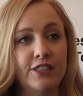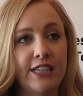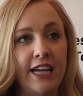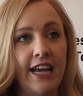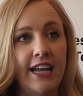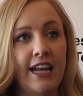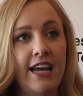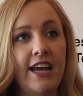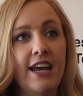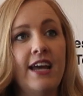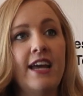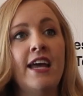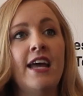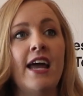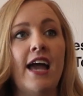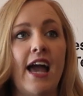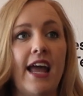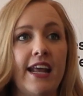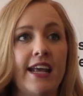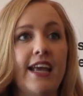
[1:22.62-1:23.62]
data,
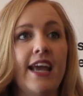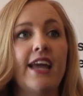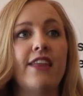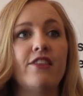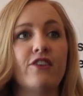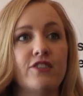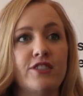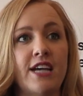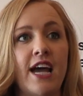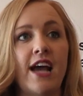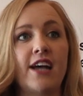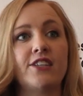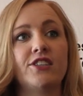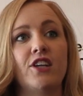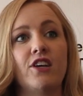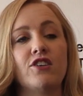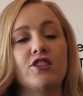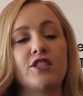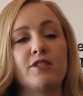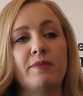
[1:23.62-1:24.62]
and again, their
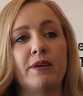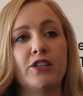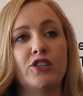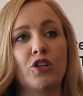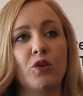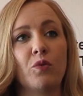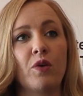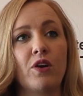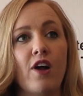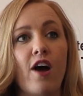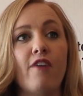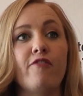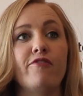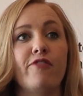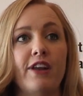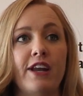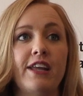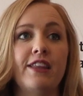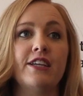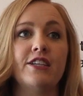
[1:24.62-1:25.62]
tax dollars, to make sure we're not
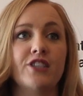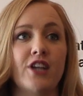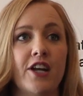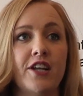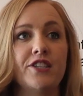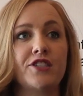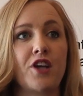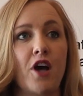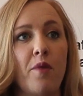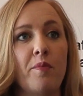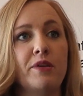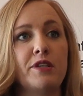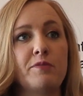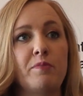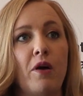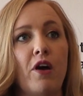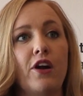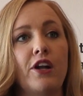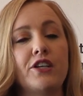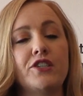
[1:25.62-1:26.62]
funding the Chinese
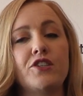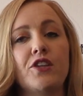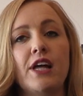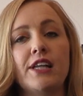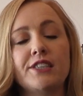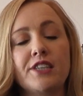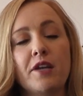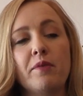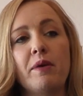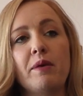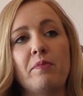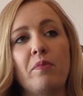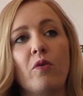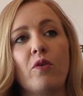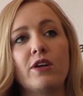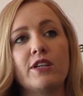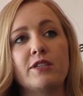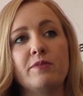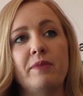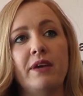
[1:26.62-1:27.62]
Communist Party. So that's going to be
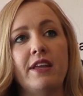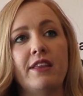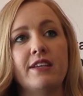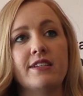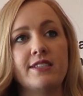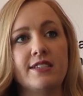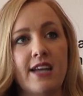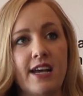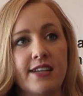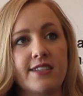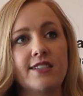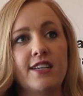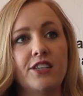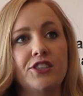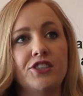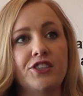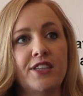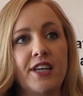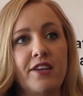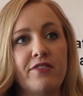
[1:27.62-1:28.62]
important to me in this next
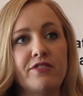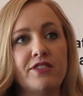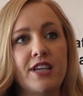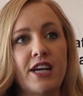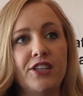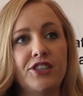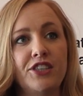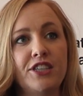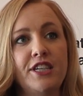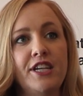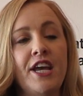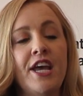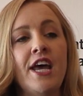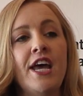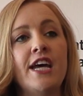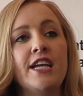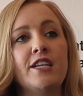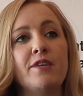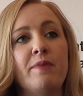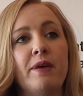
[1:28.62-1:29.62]
legislative session,
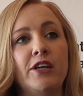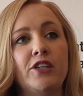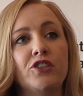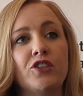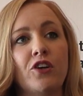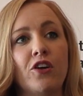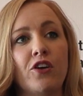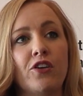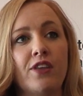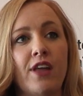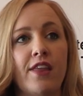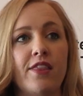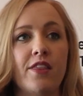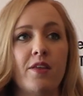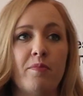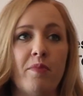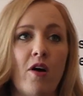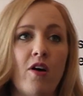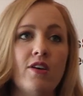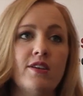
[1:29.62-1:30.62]
to make sure that
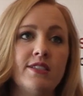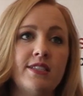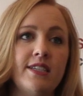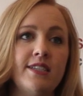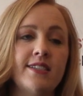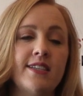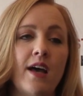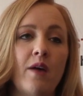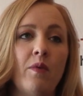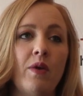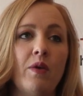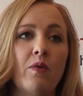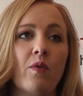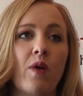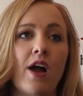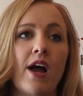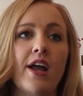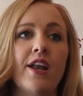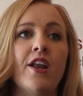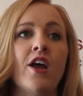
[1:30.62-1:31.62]
the policies that we
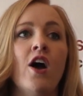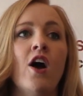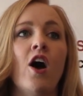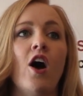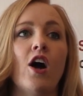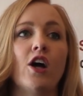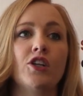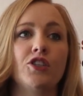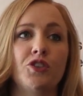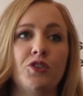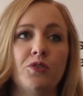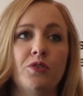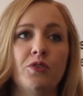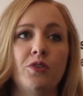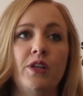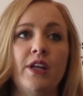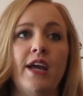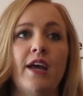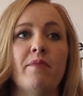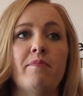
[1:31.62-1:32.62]
run are
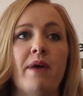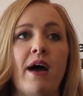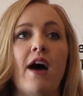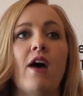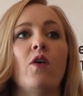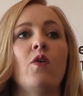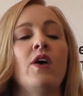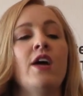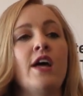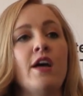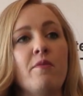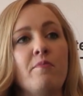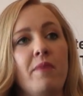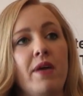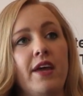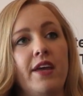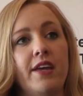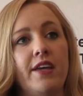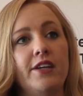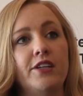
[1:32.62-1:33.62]
truly about
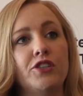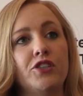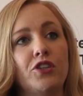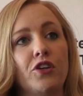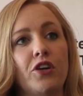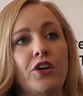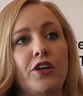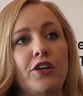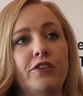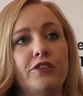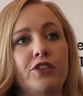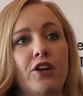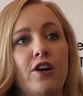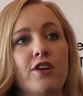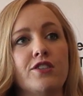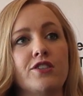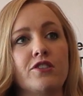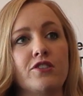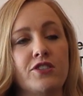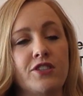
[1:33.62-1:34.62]
making sure
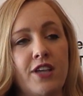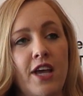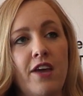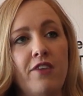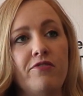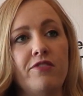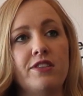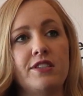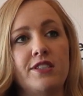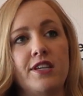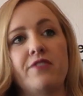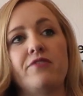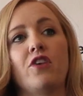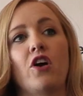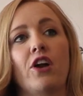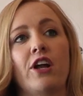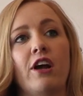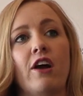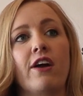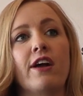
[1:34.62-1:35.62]
Utahns are safe and
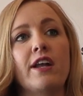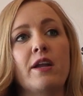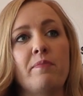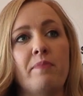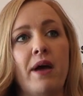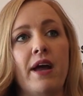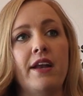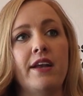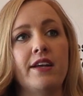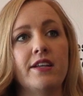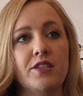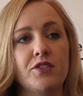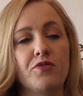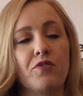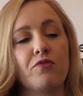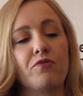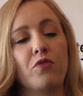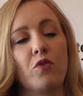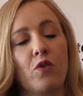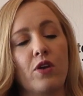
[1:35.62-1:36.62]
safeguarding our independence
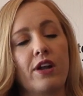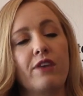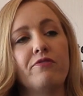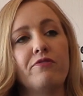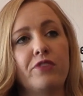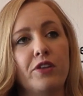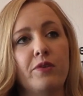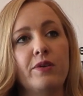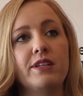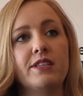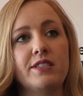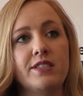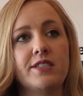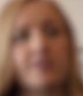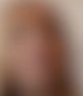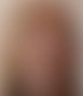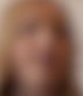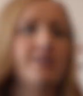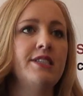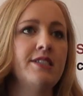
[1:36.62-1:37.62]
from foreign
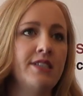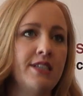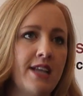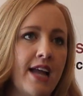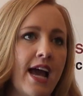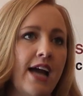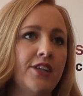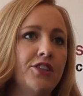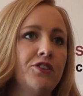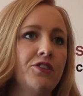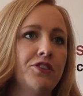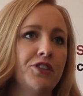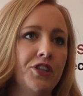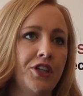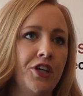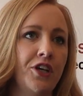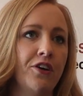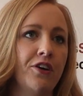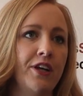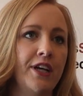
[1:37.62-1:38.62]
influence. This is a national
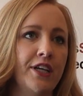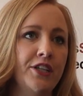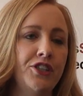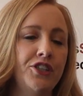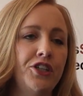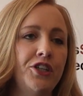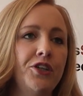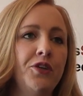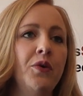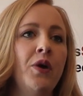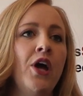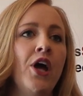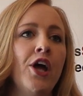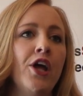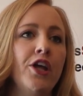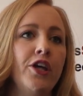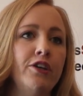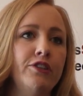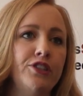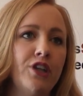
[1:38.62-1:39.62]
security issue.
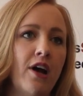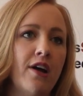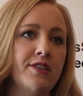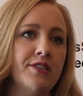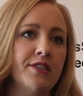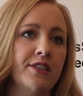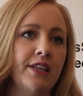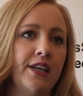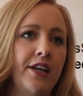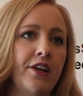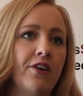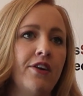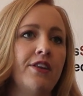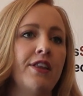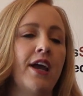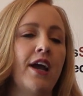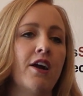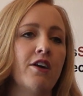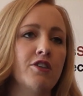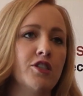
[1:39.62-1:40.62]
Utah is a leader
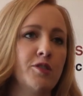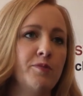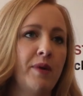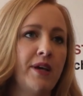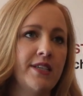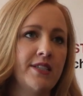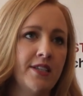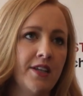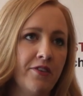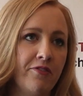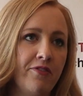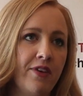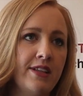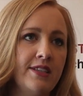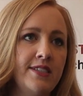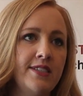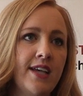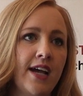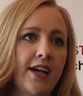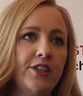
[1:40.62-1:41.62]
in the aerospace and
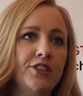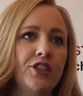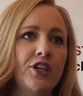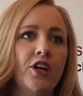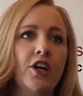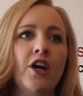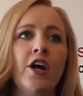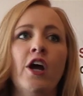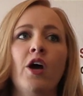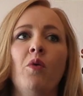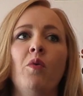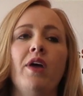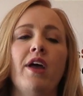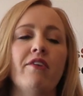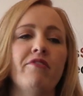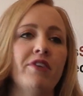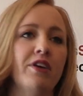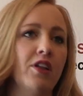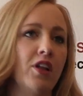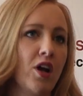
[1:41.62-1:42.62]
defense sector. We
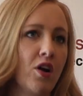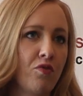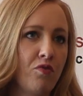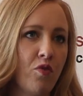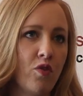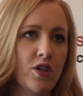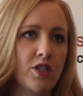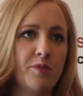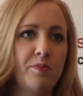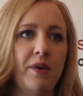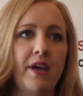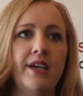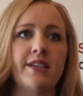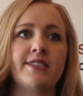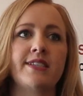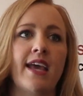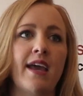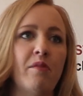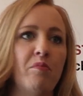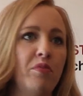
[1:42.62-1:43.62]
have Hill Air Force
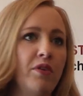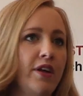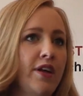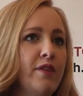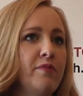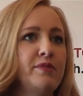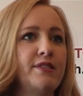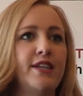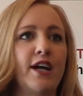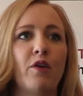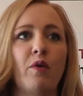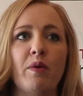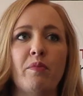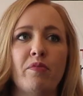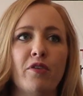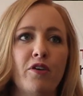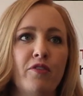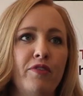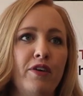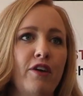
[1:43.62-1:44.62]
Base, Camp Williams,
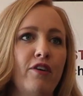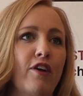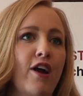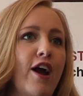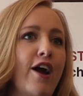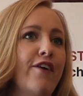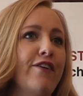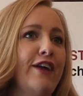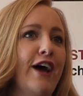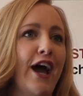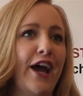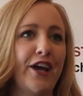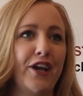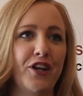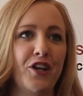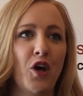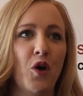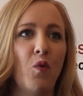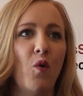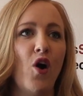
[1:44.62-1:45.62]
Dugway Proving Ground. I
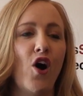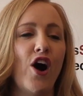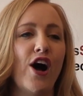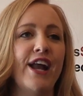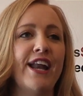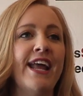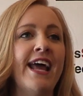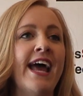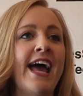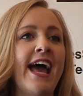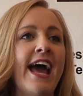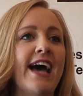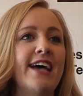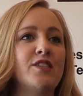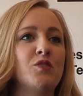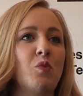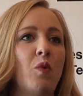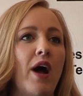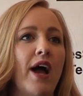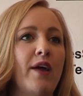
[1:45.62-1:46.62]
could go on
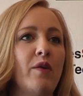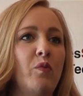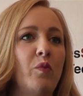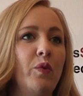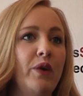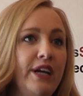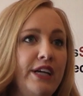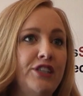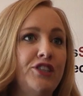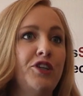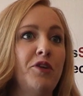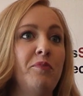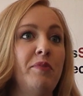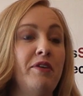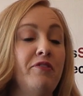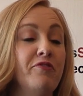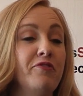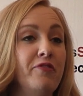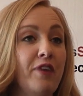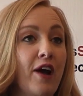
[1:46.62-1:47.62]
as why we should
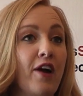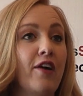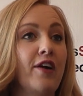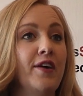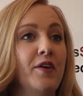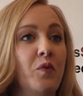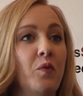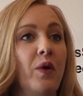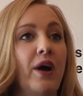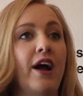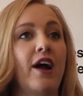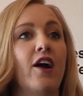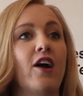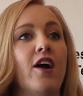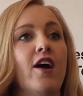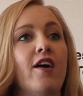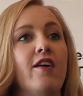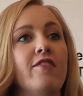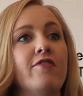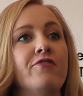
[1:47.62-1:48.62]
be very
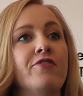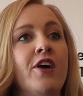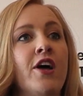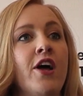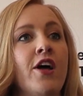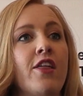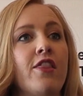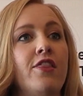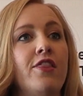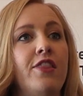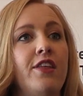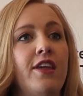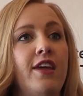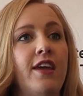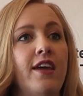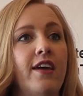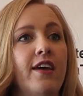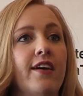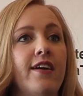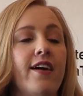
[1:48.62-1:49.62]
aware of
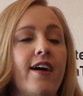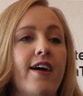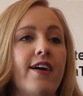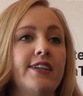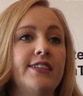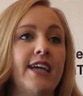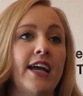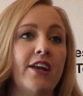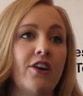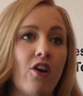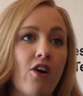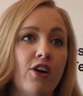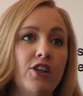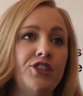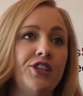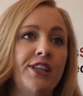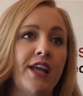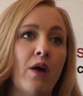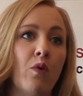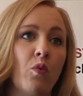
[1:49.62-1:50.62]
the
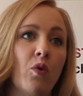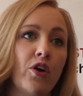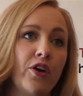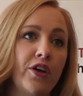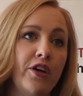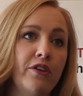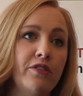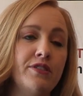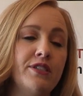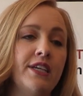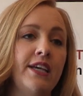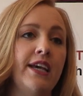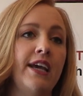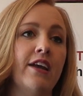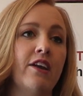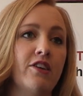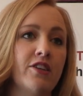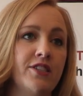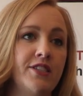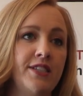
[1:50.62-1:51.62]
technology that we're
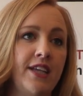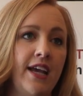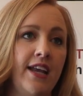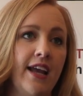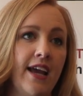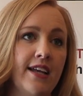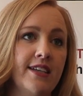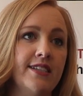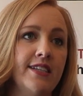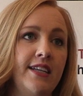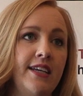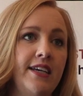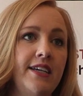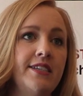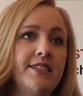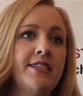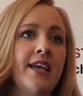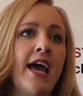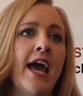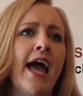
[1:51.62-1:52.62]
using in our state
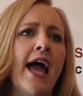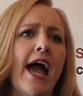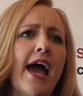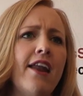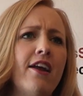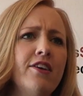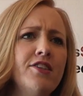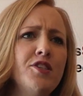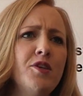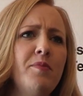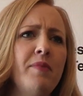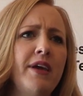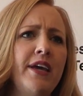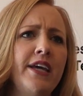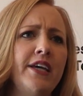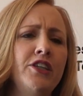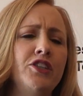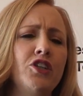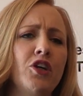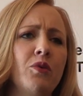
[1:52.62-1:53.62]
entities, and also
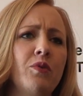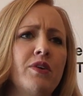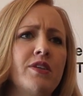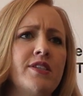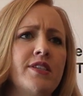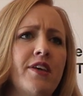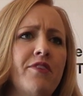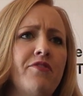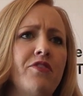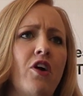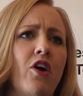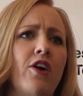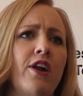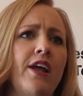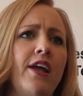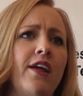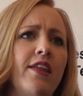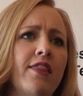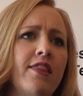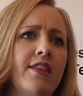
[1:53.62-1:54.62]
making sure we're
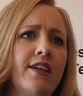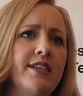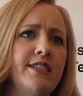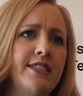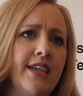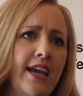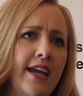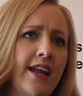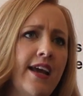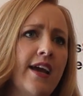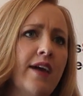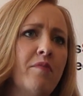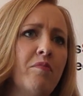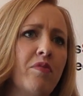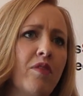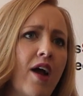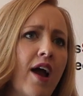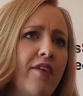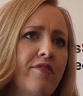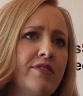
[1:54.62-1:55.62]
safeguarding the data
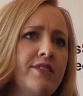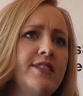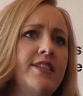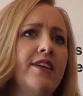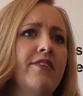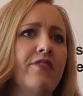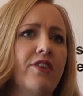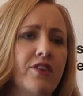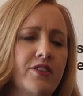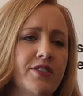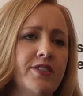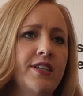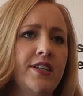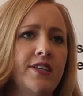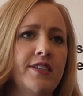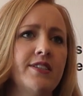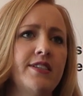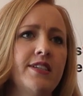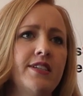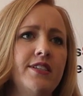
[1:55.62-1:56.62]
and privacy of our
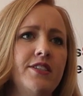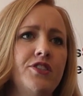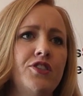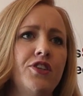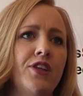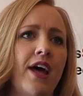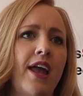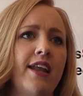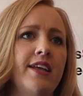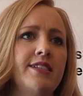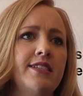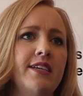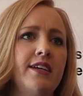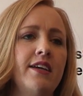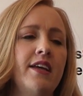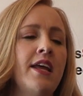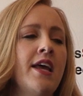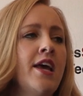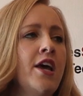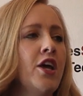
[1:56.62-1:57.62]
citizens so that
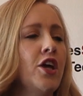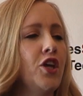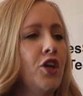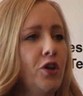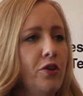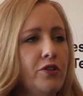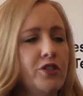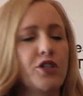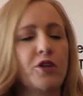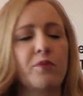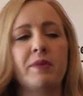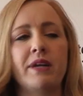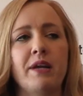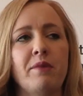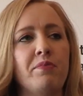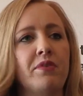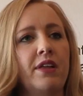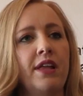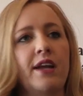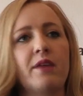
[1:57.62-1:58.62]
isn't used or
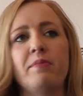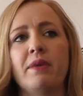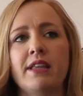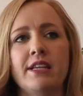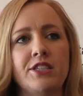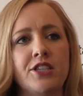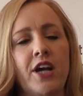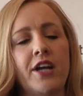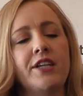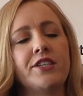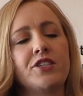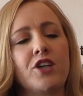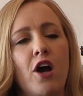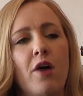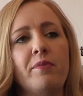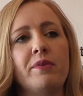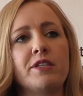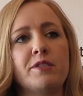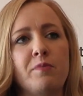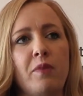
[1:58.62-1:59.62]
manipulated by the Chinese
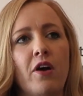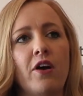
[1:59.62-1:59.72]
Communist